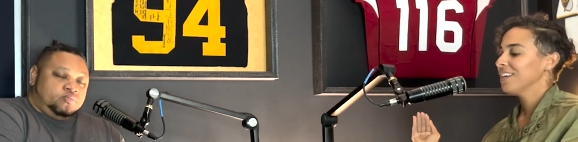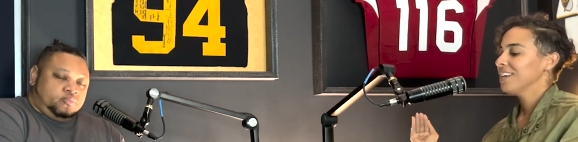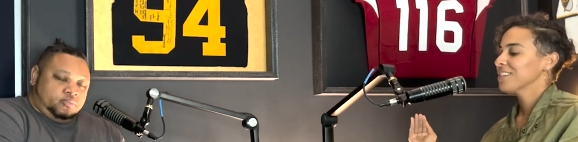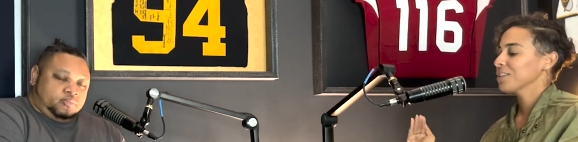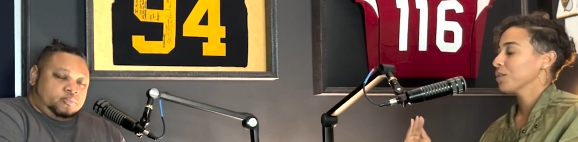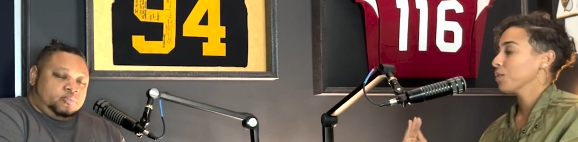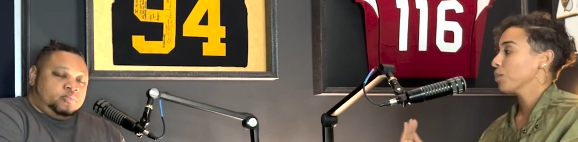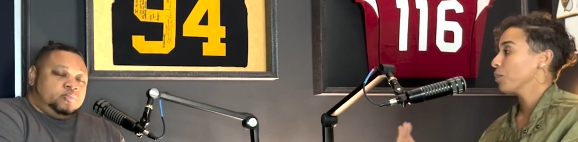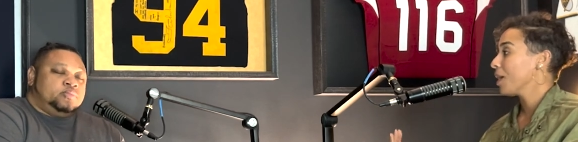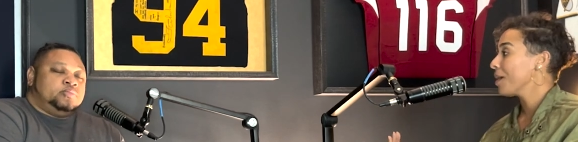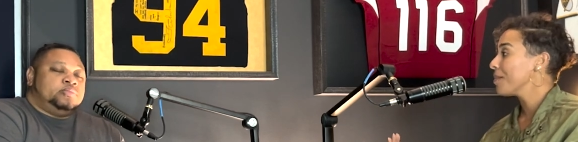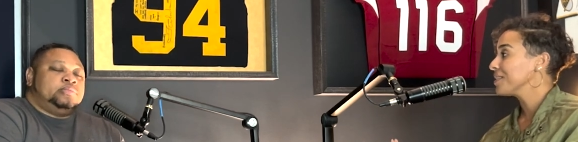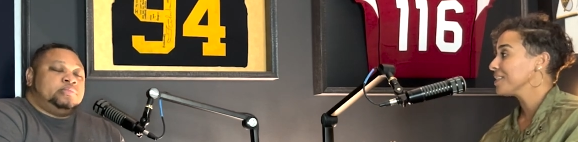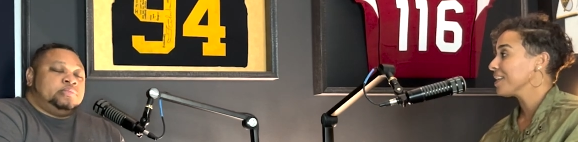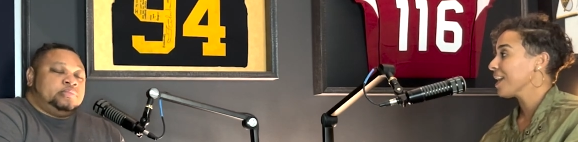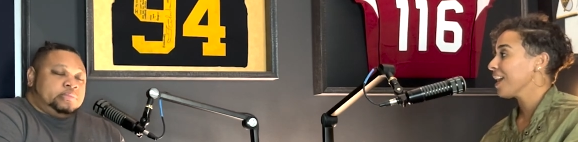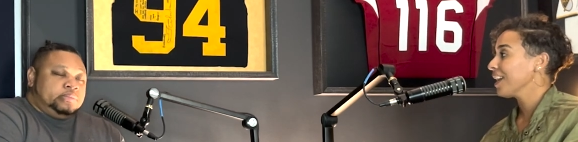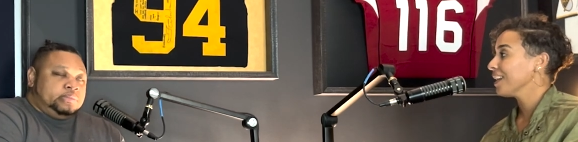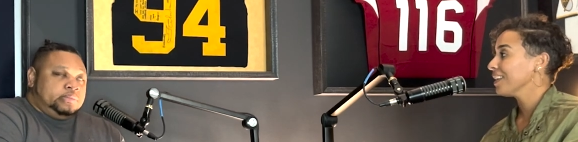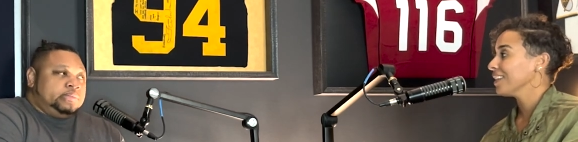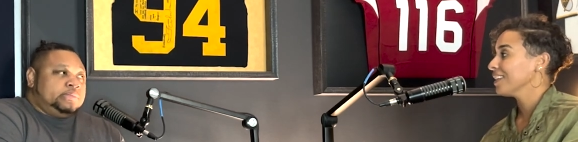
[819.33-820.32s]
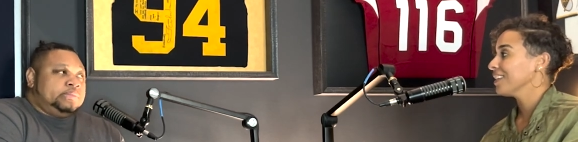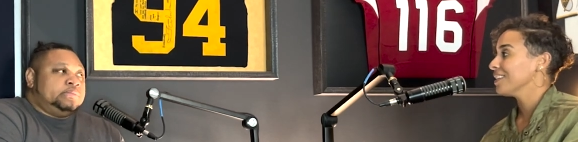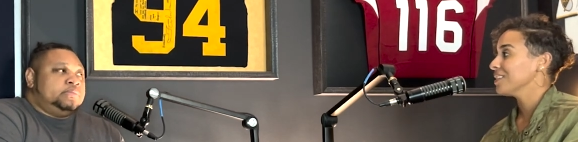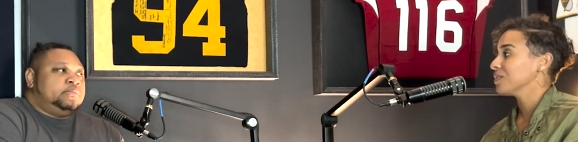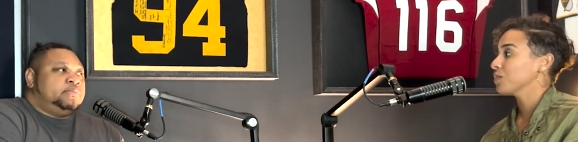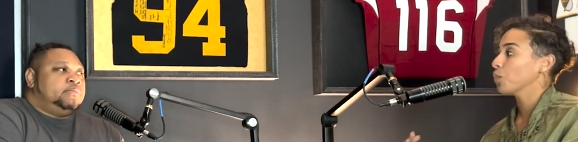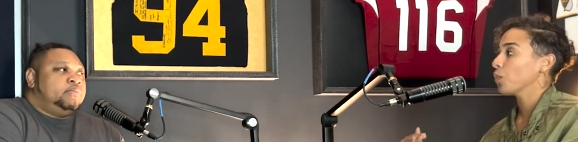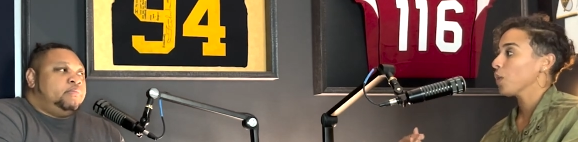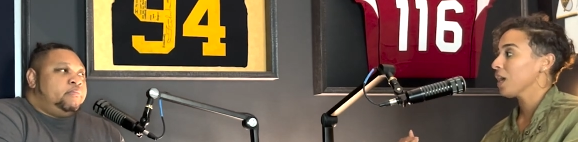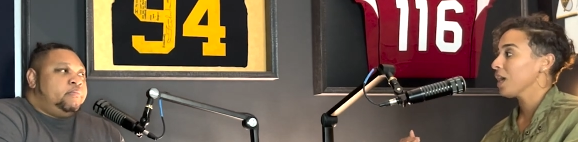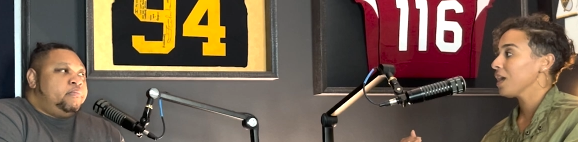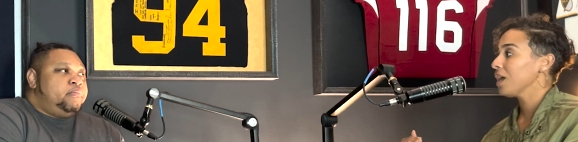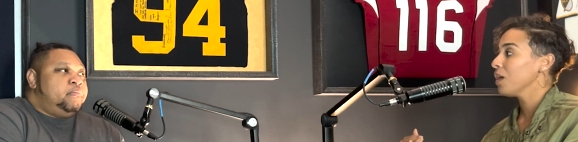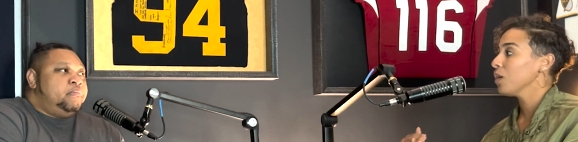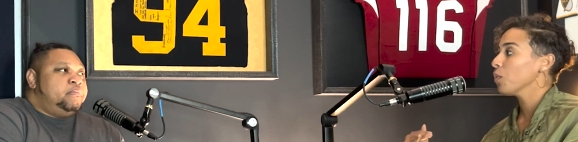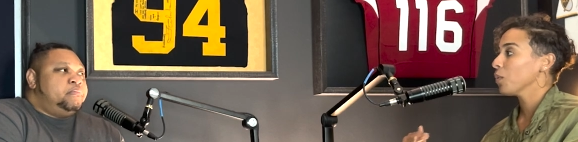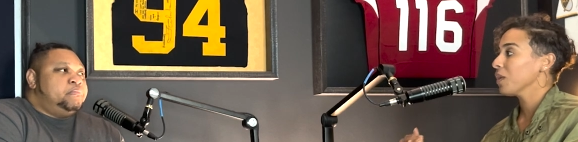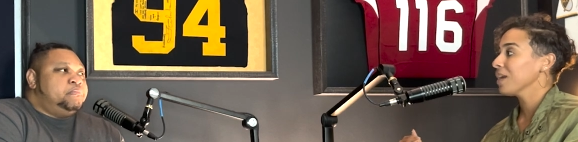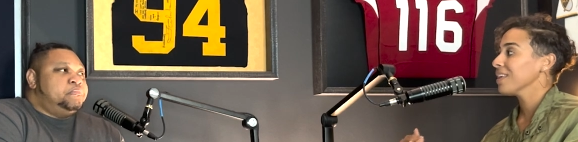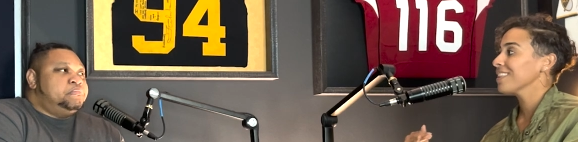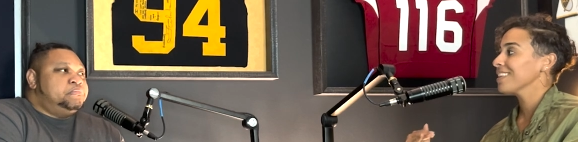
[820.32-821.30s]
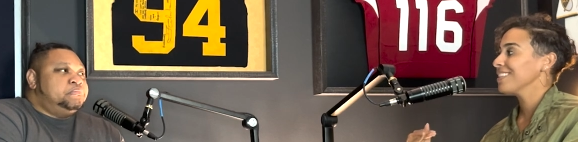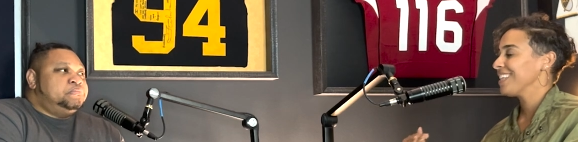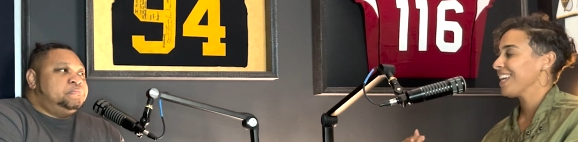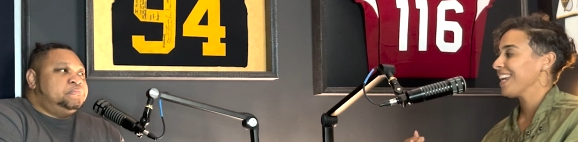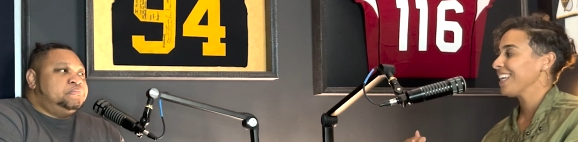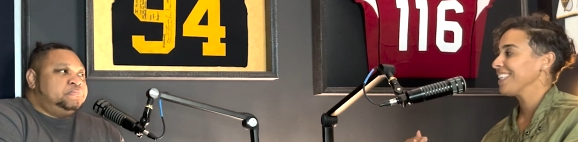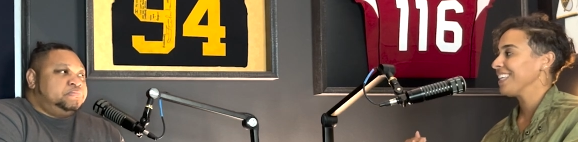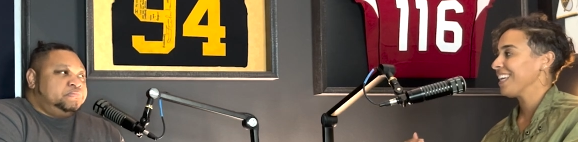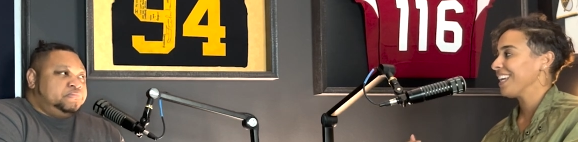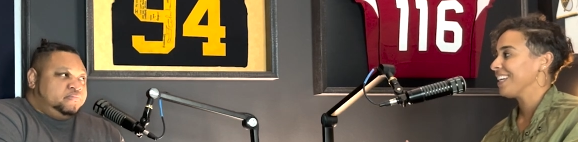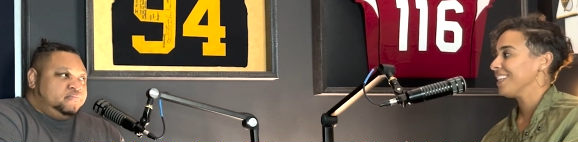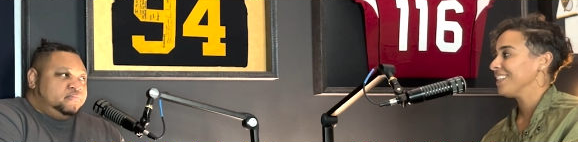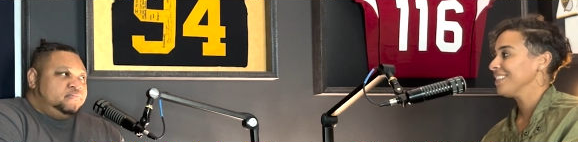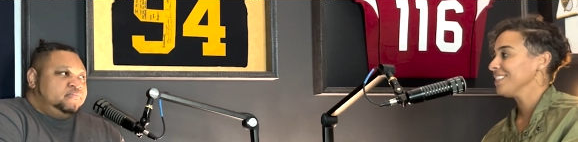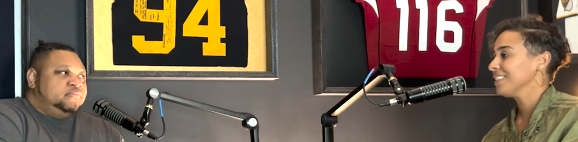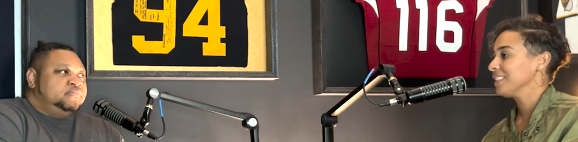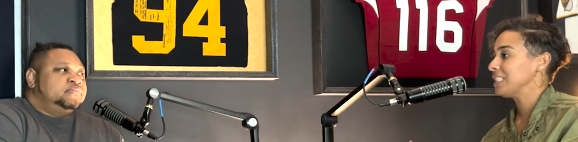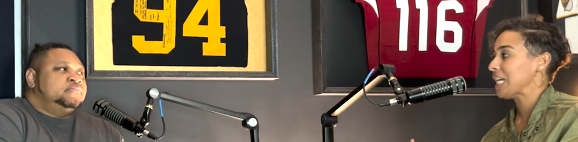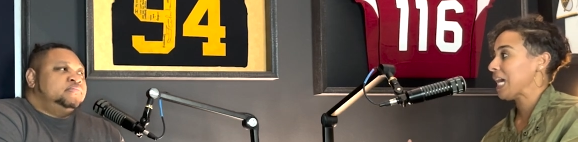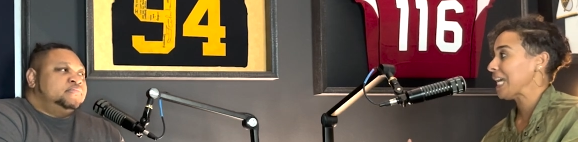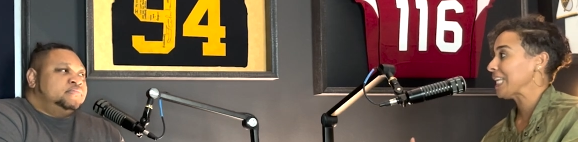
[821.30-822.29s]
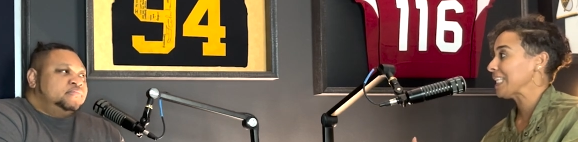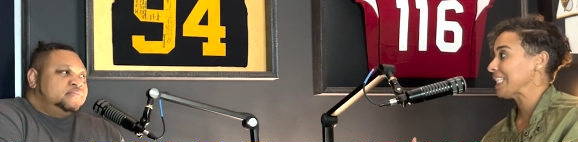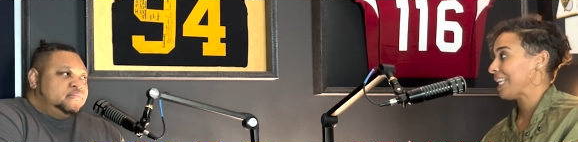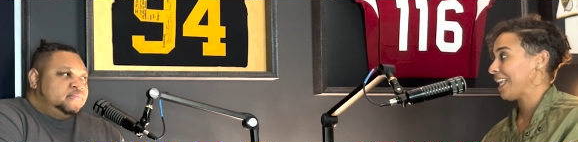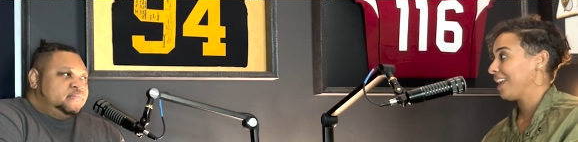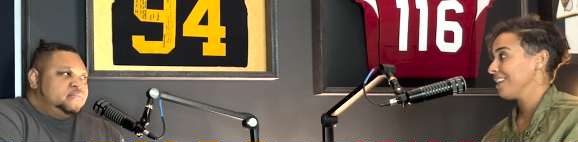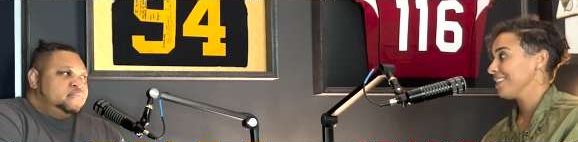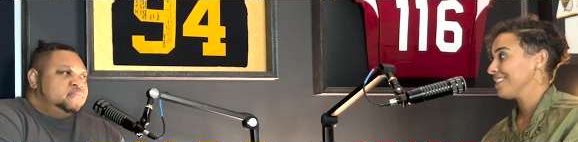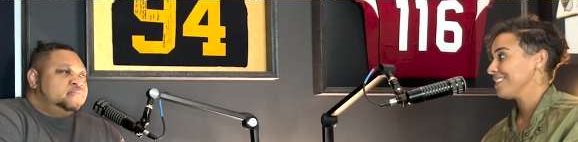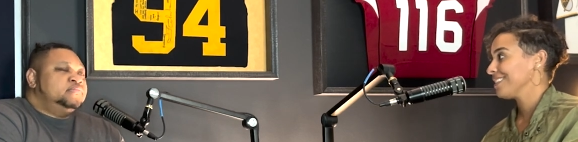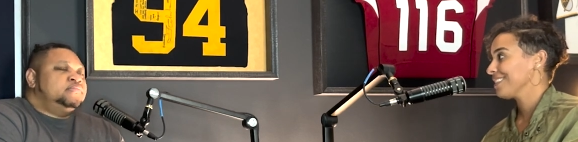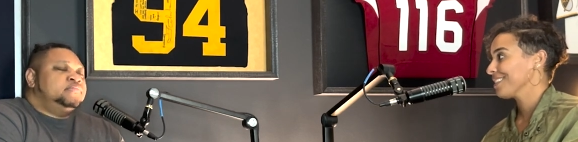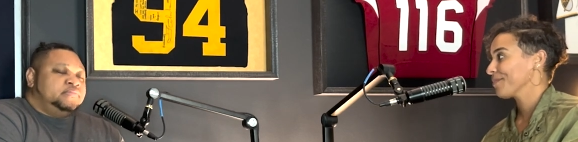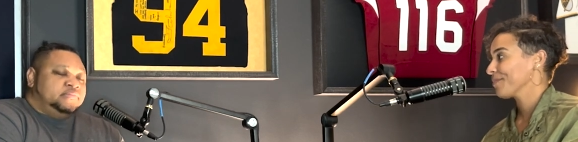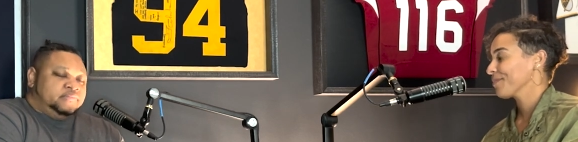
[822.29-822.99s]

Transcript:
Speaker 1: So the website is wellwithdanielle.net. net.